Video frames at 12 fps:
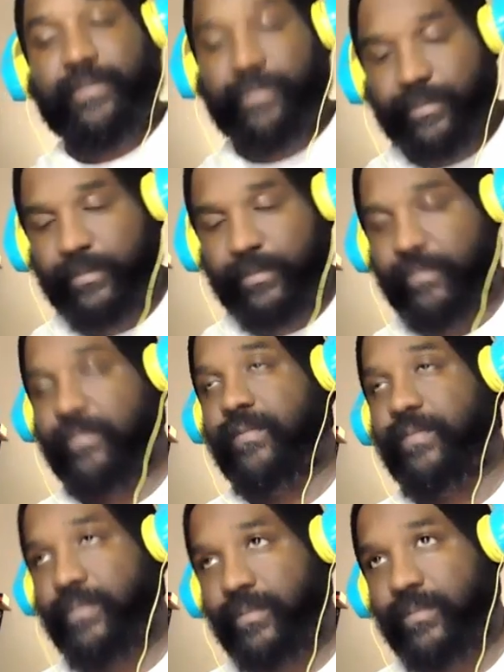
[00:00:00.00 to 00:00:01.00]

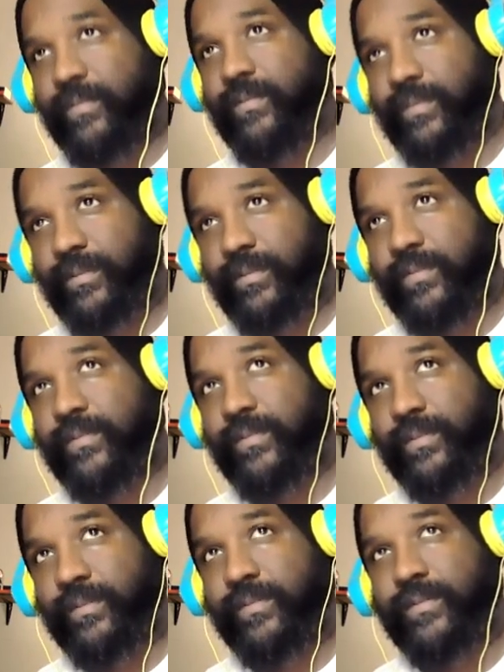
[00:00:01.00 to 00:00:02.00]

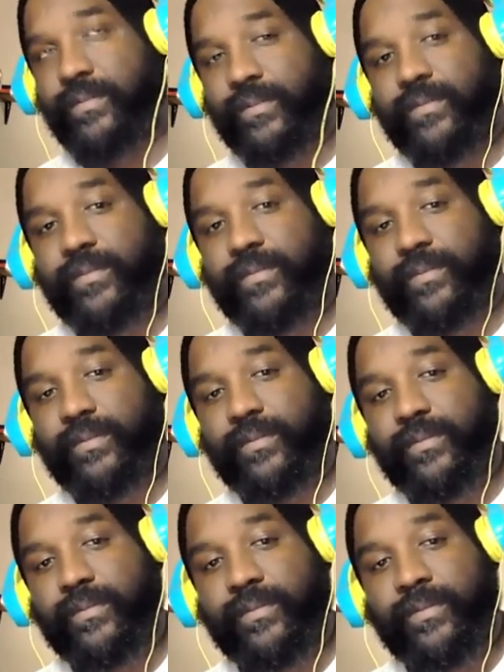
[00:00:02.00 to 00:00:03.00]

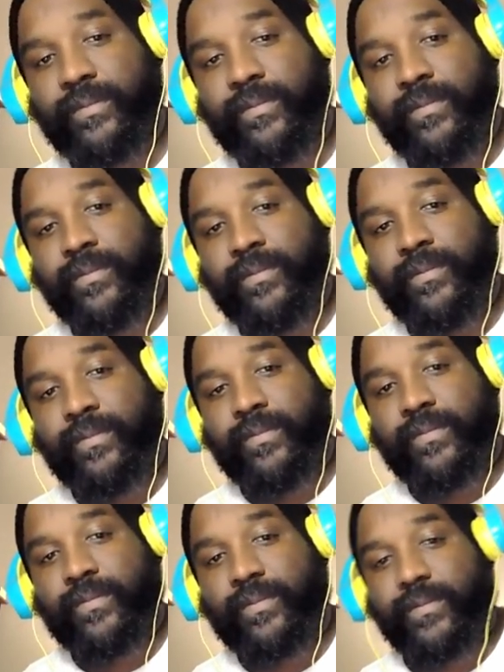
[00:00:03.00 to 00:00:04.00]

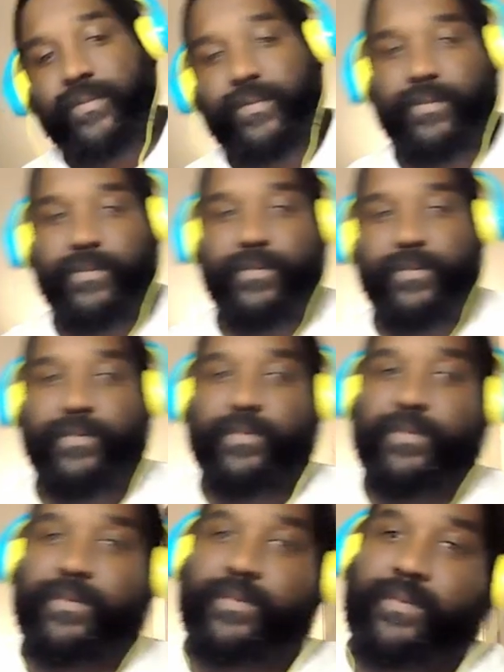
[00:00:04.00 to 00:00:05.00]

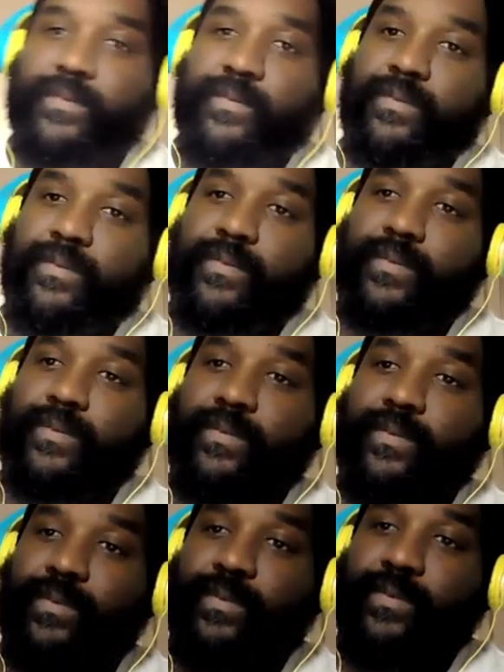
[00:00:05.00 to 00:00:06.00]

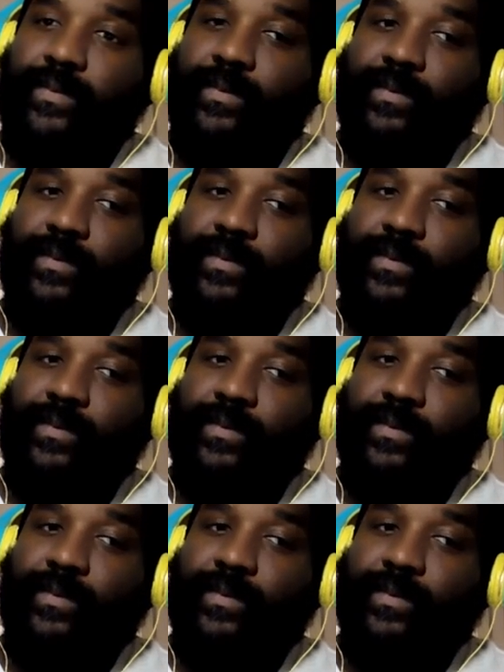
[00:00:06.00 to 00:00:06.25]
The person shown says nothing.